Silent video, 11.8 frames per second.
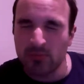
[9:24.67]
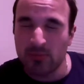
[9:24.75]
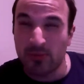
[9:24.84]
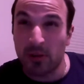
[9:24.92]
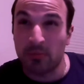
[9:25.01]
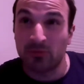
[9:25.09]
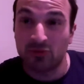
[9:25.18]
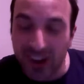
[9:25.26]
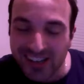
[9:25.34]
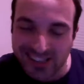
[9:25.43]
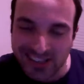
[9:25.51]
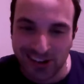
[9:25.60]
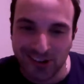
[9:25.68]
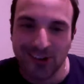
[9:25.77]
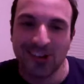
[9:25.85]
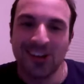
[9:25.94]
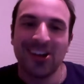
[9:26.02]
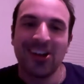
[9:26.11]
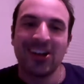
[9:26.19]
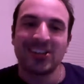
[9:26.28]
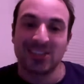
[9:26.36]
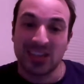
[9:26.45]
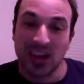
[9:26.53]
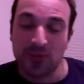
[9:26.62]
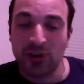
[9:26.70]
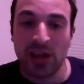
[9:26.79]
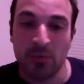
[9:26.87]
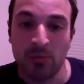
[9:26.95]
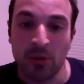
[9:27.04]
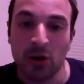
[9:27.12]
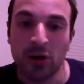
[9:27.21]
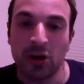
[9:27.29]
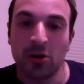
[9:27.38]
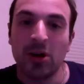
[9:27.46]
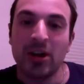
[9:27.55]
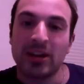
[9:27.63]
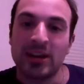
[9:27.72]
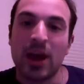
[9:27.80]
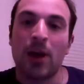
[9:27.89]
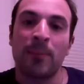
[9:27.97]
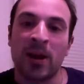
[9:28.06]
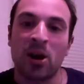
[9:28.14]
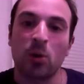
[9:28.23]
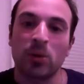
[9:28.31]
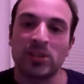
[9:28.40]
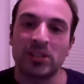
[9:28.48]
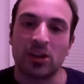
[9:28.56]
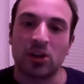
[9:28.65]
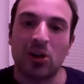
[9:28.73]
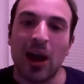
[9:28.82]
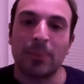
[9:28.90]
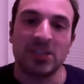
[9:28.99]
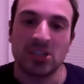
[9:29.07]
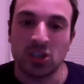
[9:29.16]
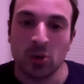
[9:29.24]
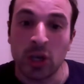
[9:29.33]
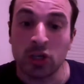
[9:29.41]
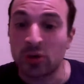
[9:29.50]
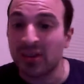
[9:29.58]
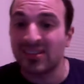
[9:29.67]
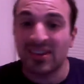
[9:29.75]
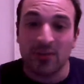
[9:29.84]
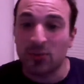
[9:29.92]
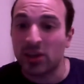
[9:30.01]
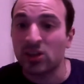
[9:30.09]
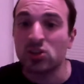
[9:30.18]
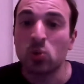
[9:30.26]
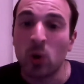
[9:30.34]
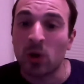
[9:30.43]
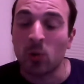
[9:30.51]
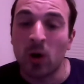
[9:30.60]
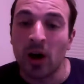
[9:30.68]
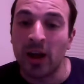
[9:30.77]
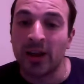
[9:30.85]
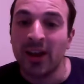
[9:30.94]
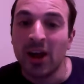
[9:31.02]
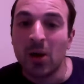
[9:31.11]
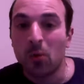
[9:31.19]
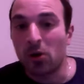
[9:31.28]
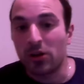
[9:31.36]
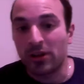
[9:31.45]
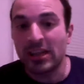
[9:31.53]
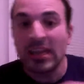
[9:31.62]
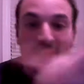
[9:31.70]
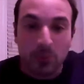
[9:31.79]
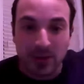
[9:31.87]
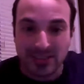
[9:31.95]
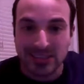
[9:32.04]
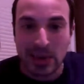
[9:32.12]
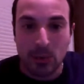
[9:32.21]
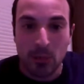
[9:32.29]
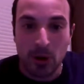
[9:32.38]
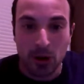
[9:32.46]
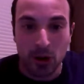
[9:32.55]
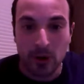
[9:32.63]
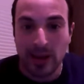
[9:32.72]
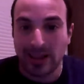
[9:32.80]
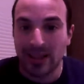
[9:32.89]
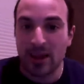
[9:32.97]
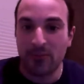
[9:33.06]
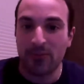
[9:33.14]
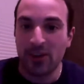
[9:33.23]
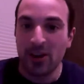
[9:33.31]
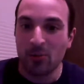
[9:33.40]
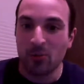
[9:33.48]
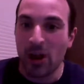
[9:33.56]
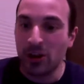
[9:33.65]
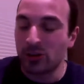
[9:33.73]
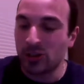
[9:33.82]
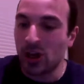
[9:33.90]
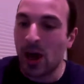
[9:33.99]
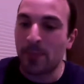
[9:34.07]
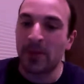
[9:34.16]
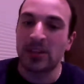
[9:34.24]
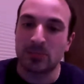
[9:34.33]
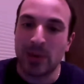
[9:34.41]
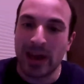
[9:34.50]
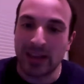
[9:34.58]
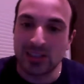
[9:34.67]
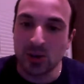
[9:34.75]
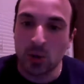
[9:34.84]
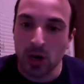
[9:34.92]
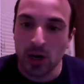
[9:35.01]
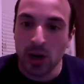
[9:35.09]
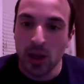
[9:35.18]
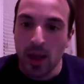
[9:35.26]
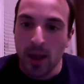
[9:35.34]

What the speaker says: Draisaitl to cover Yamamoto, now Merrill was in a crappy situation. He had to cover a 2-on-1 where he went to Yamamoto and left Ryan Nugent-Hopkins back door.